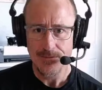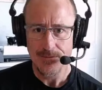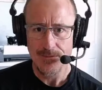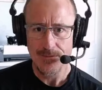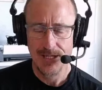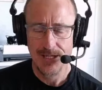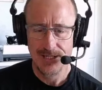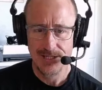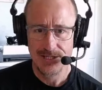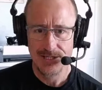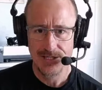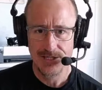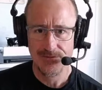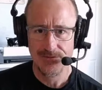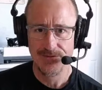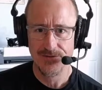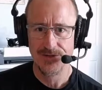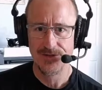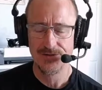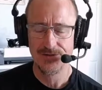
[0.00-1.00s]
and it's good
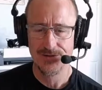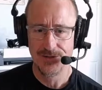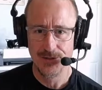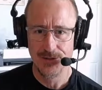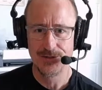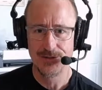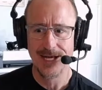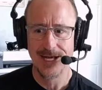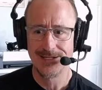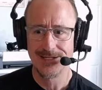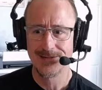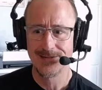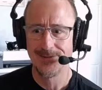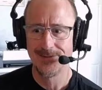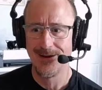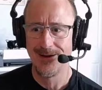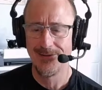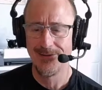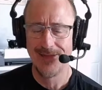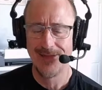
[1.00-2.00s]
for you to test me
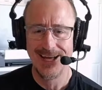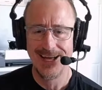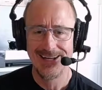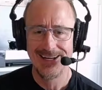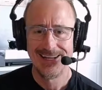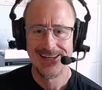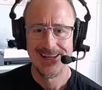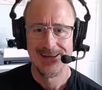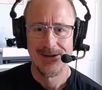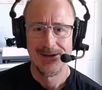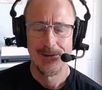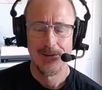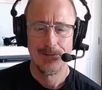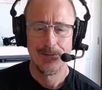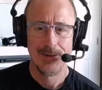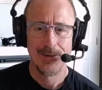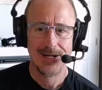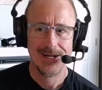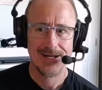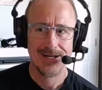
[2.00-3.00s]
on that.
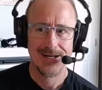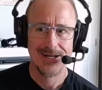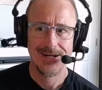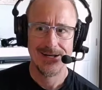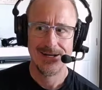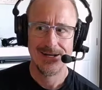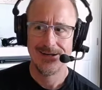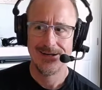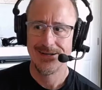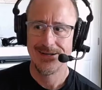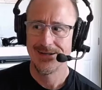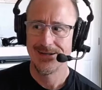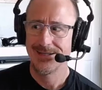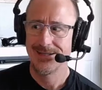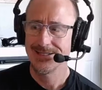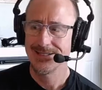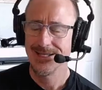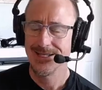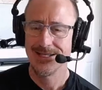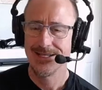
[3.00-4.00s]
But uh, he
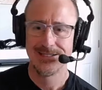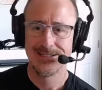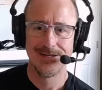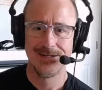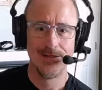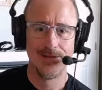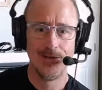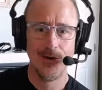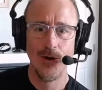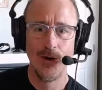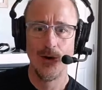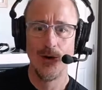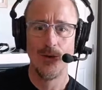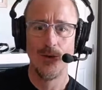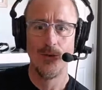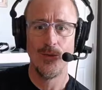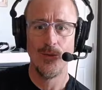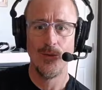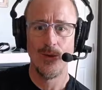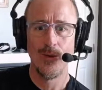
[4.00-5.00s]
says,
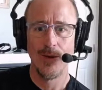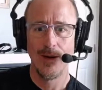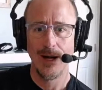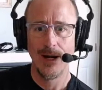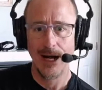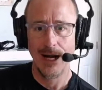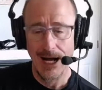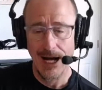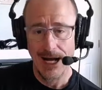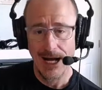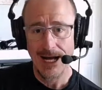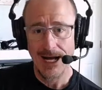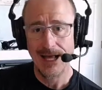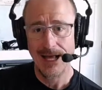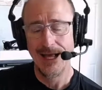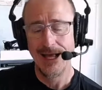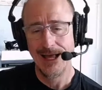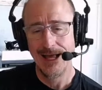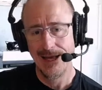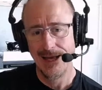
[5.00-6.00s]
though
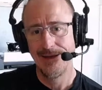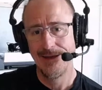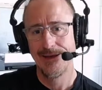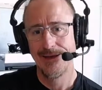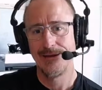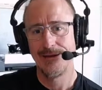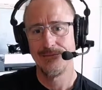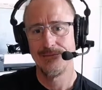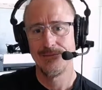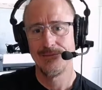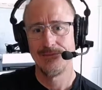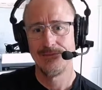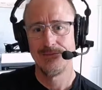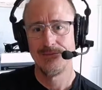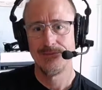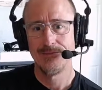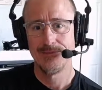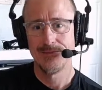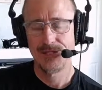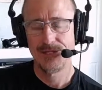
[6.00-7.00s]
I am
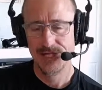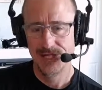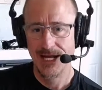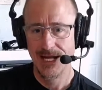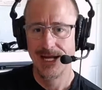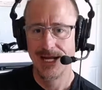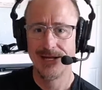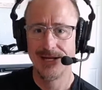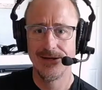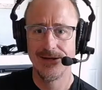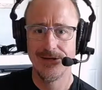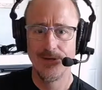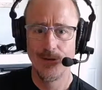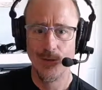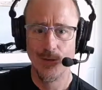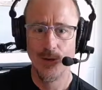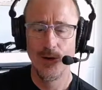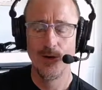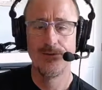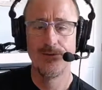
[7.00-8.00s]
chained, the
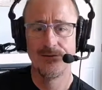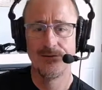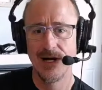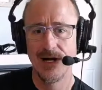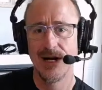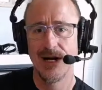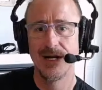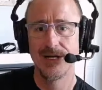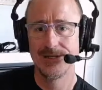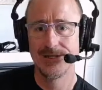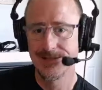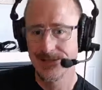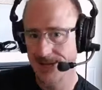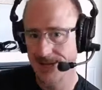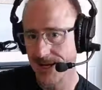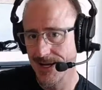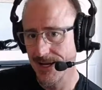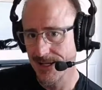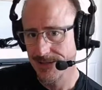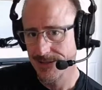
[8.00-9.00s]
word of God is
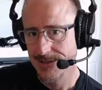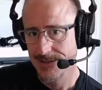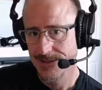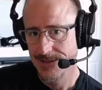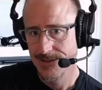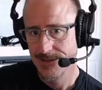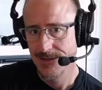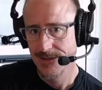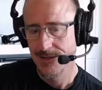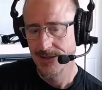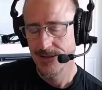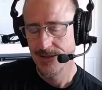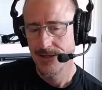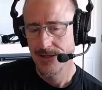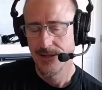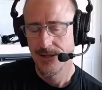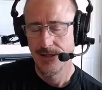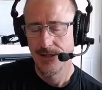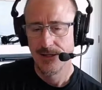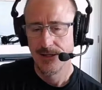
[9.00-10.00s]
not.
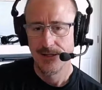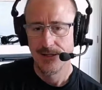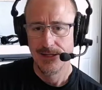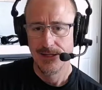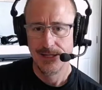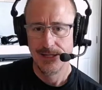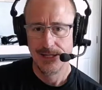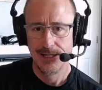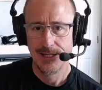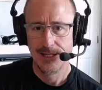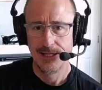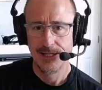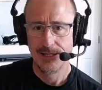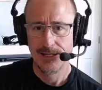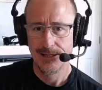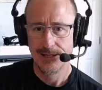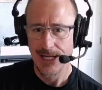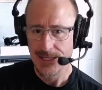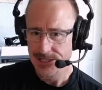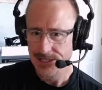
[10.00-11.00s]

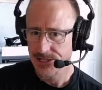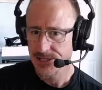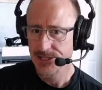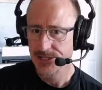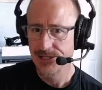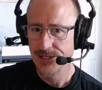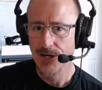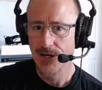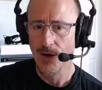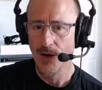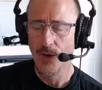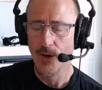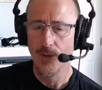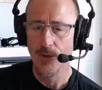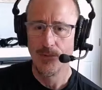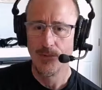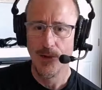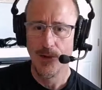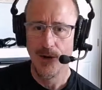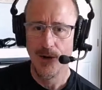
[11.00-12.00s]
And that's good to know.
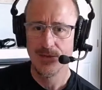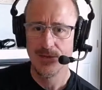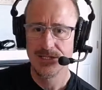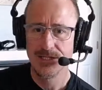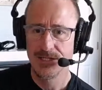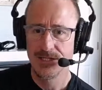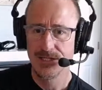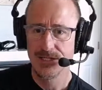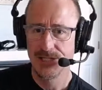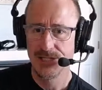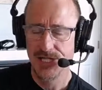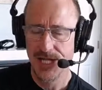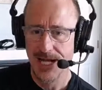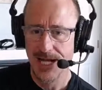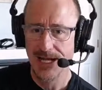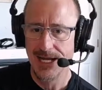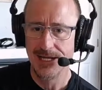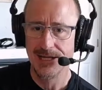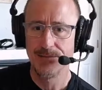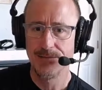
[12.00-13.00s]
Paul was
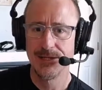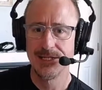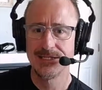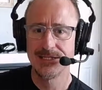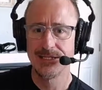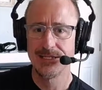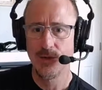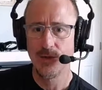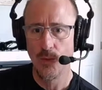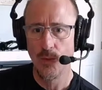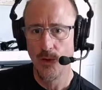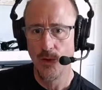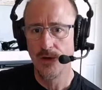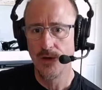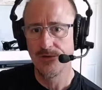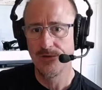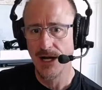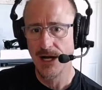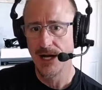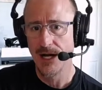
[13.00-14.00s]
chained, but he says the word
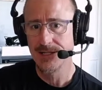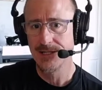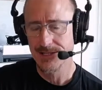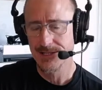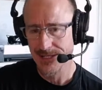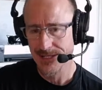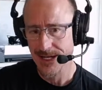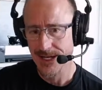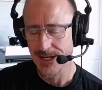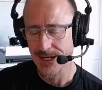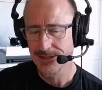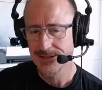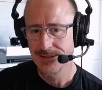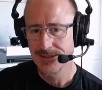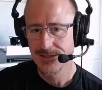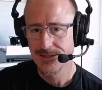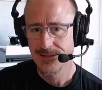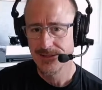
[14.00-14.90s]
of God is not.